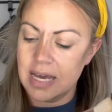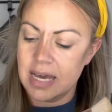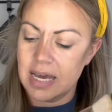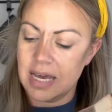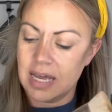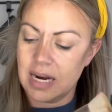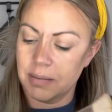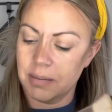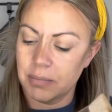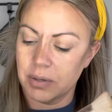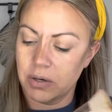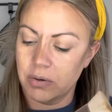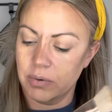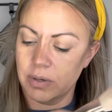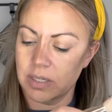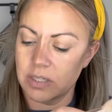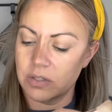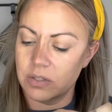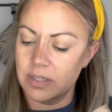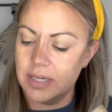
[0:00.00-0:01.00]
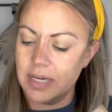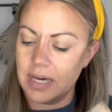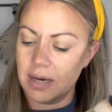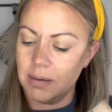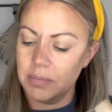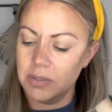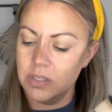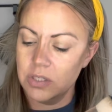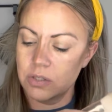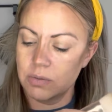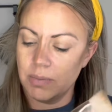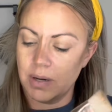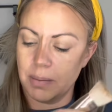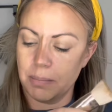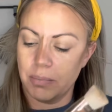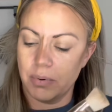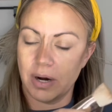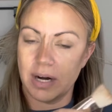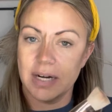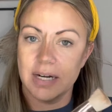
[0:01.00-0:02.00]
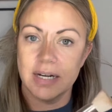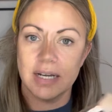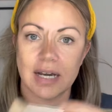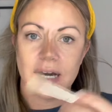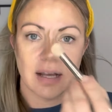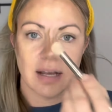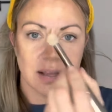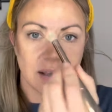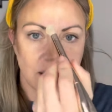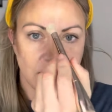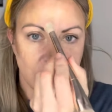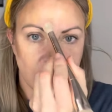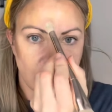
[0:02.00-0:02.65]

and I'm going to dab into my brightening highlight,